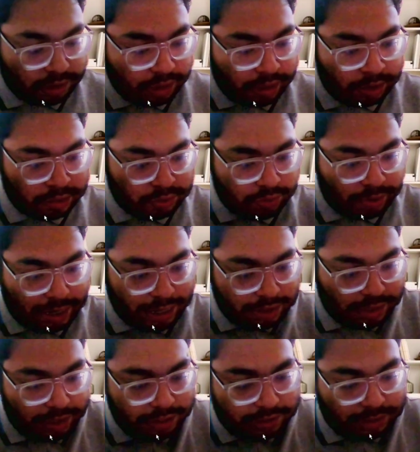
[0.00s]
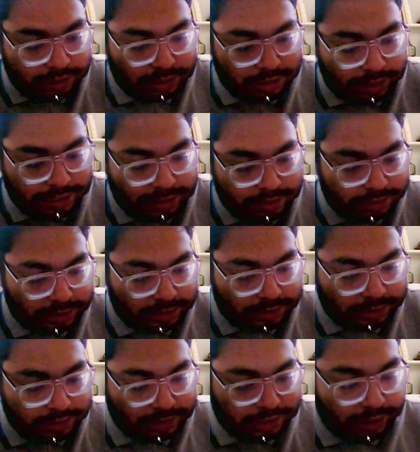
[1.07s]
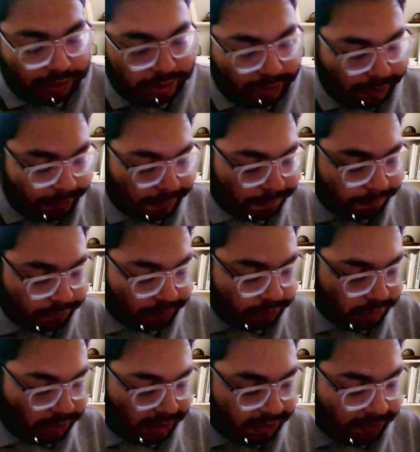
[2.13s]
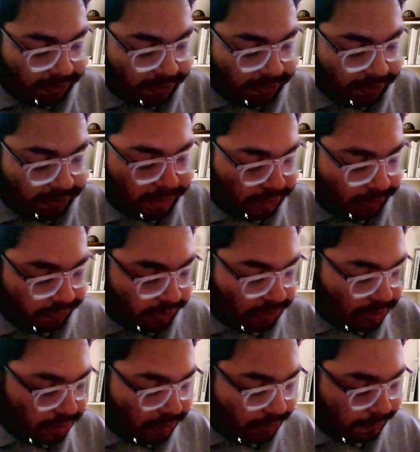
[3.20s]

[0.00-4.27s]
So like that, let's calculate it. Let me erase it first.